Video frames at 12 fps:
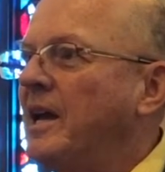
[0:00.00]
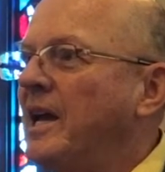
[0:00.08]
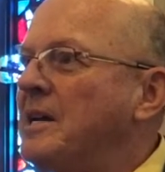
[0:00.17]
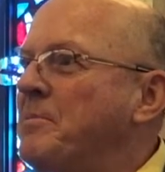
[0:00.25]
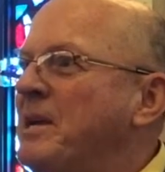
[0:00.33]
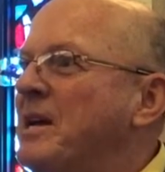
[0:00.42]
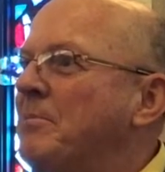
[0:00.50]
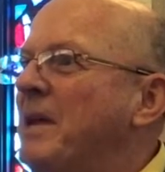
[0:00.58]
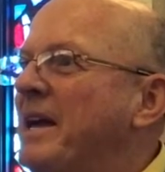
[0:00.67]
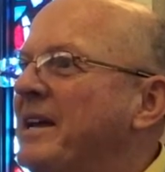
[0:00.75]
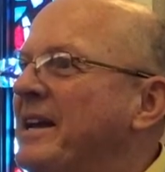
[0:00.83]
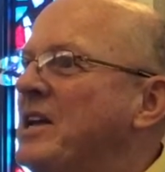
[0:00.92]
and to become
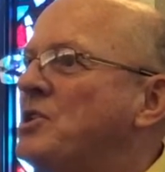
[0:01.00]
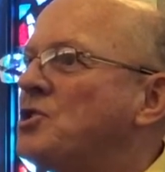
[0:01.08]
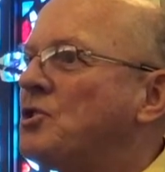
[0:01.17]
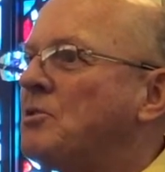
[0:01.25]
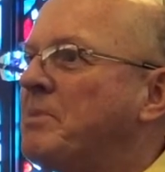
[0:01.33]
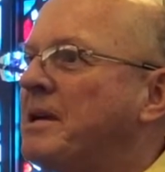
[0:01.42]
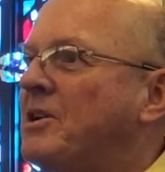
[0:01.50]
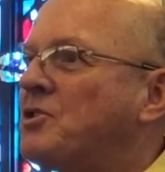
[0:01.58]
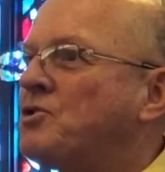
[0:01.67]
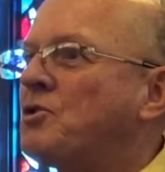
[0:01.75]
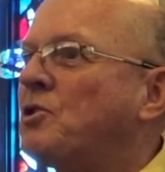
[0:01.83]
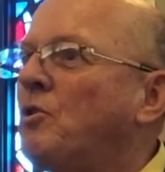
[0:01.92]
like an angel,
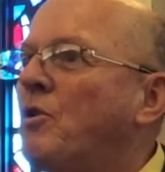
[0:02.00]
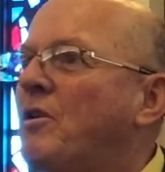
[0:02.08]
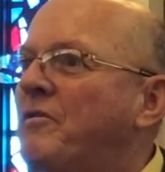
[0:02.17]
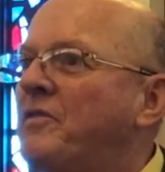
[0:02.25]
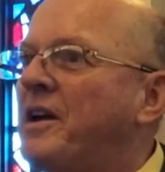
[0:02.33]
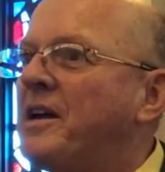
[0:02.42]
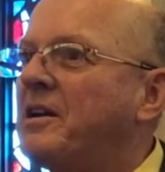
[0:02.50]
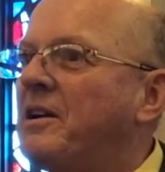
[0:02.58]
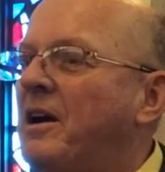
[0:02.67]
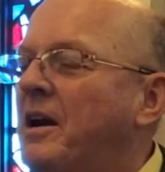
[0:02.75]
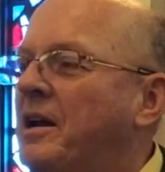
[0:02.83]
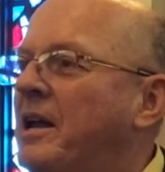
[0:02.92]
because you're glorifying
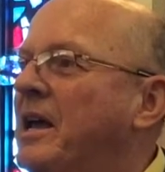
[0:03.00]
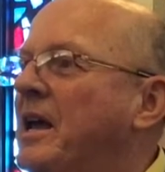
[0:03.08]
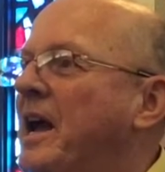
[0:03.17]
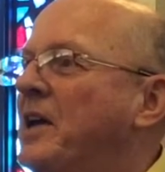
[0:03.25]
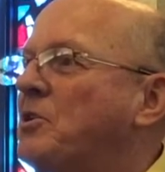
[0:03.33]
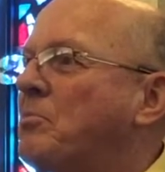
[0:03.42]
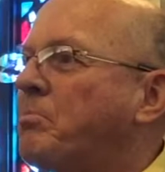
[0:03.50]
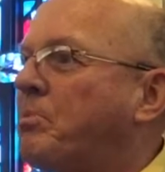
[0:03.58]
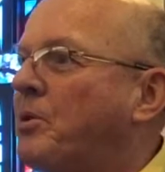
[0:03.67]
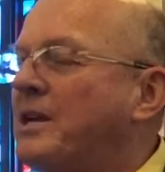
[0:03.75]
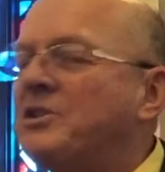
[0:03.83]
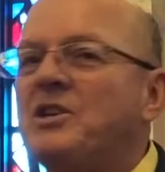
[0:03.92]
God and you're
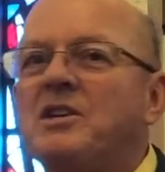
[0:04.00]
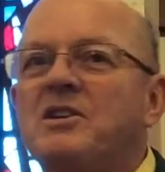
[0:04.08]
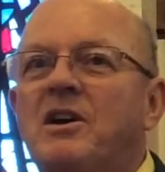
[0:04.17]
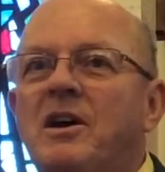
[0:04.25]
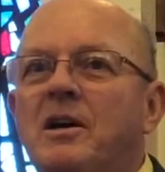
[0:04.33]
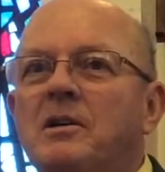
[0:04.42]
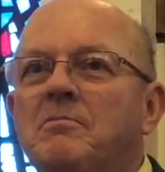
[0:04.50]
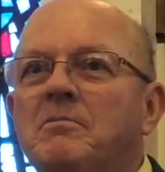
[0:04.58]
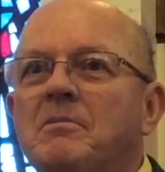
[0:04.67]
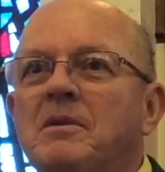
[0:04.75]
praising God